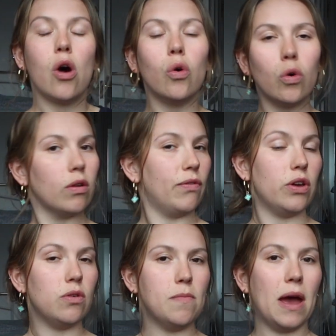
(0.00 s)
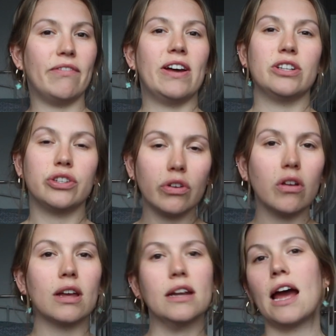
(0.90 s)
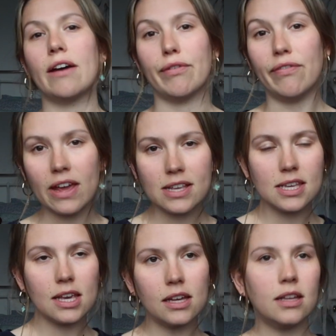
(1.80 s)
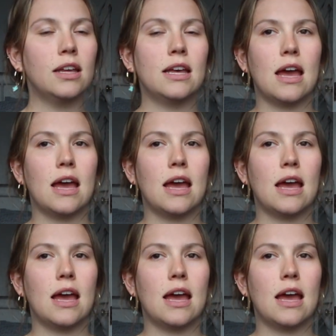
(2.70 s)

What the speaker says: all of whom have had a stroke and have aphasia,